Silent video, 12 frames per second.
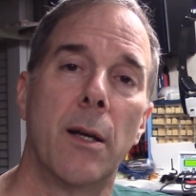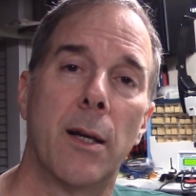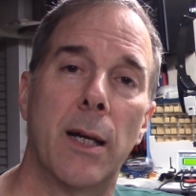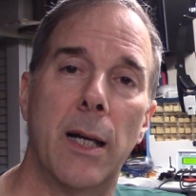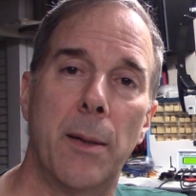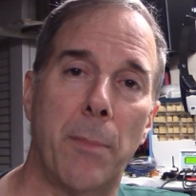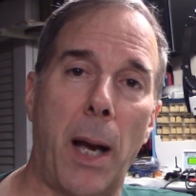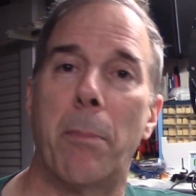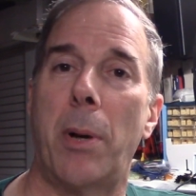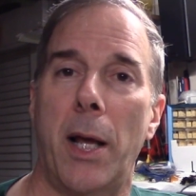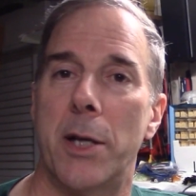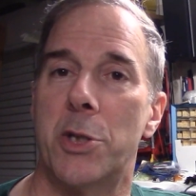It might
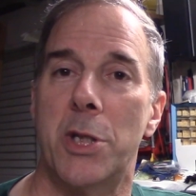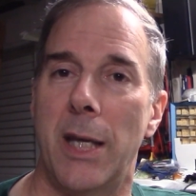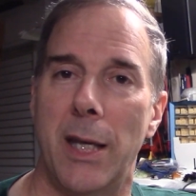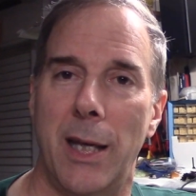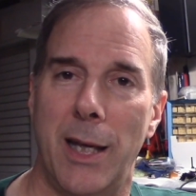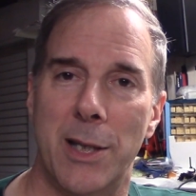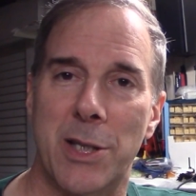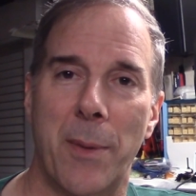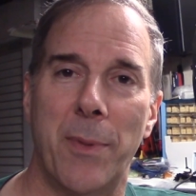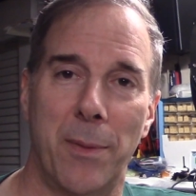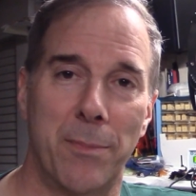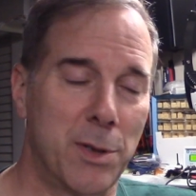play a CD.
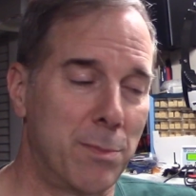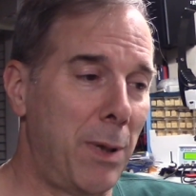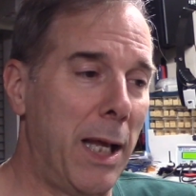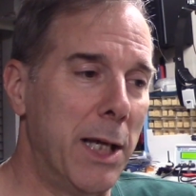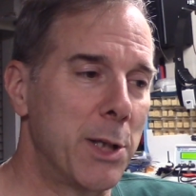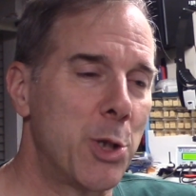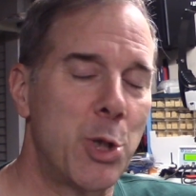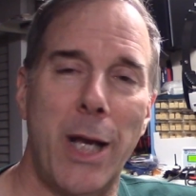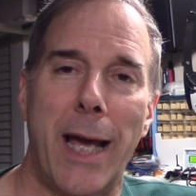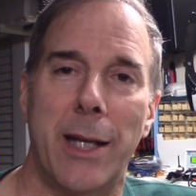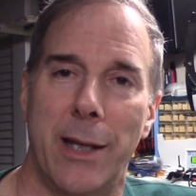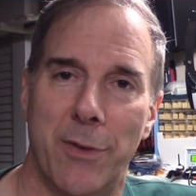Some of them just play a
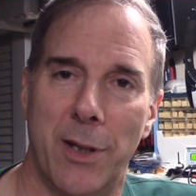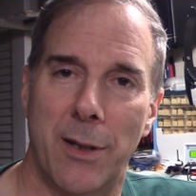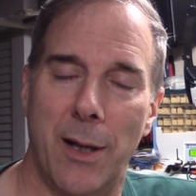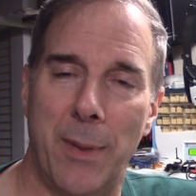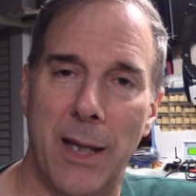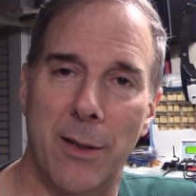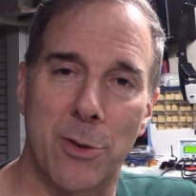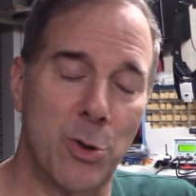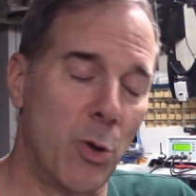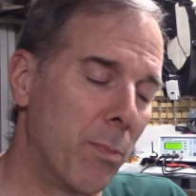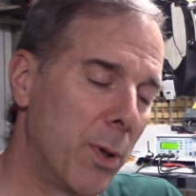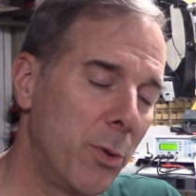cassette even. I mean, there's
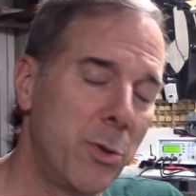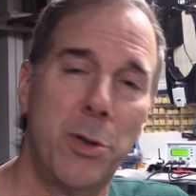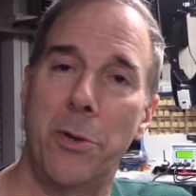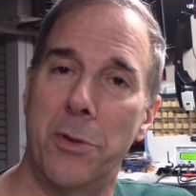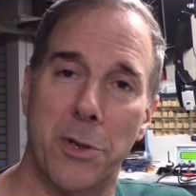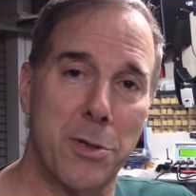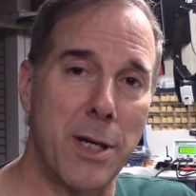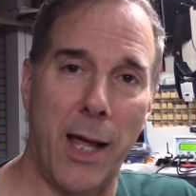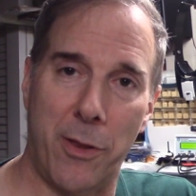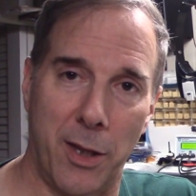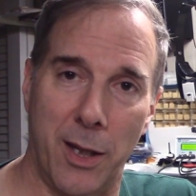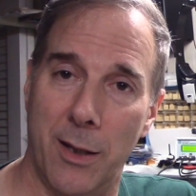no Bluetooth, there's
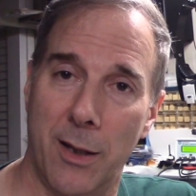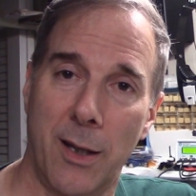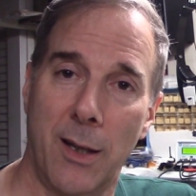nothing.